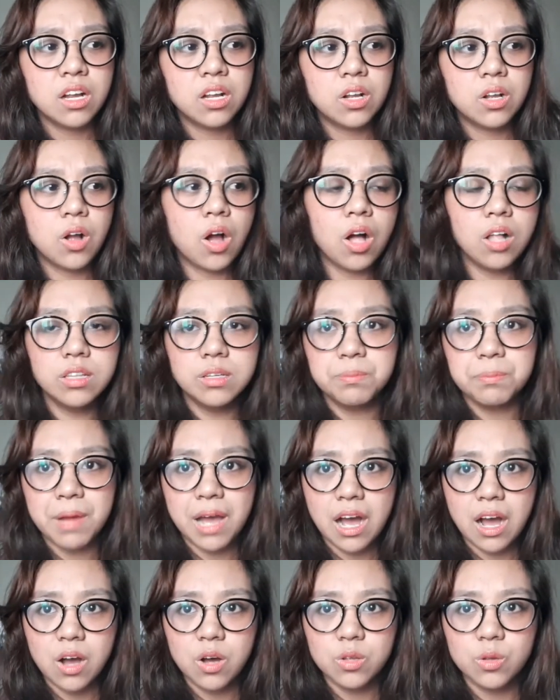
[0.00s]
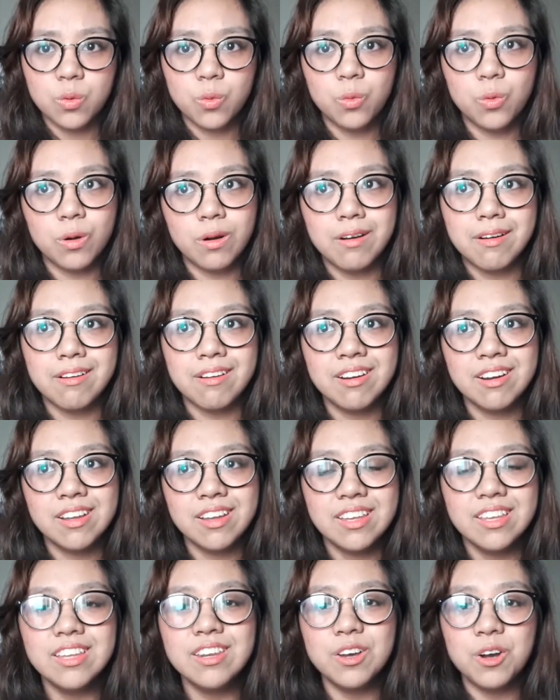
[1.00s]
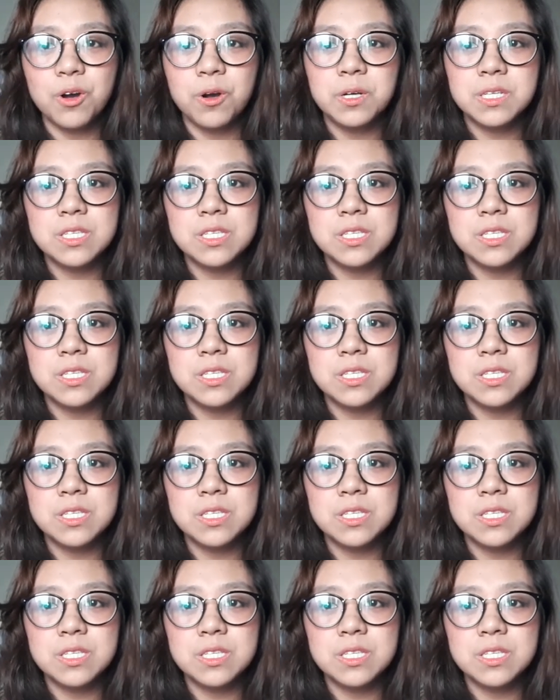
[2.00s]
call him out, or you know,